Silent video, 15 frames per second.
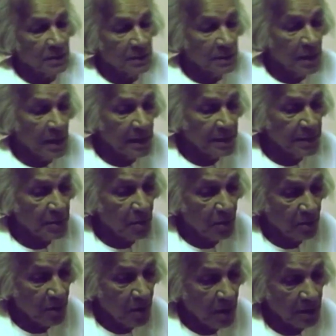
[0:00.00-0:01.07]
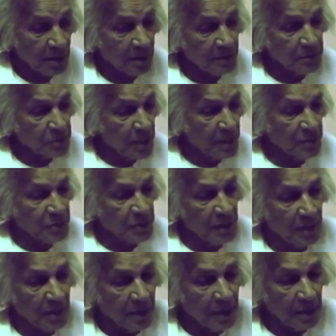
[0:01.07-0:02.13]
I don't know whether they like it or not.
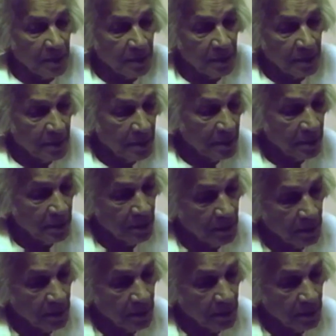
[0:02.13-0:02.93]
Essentially,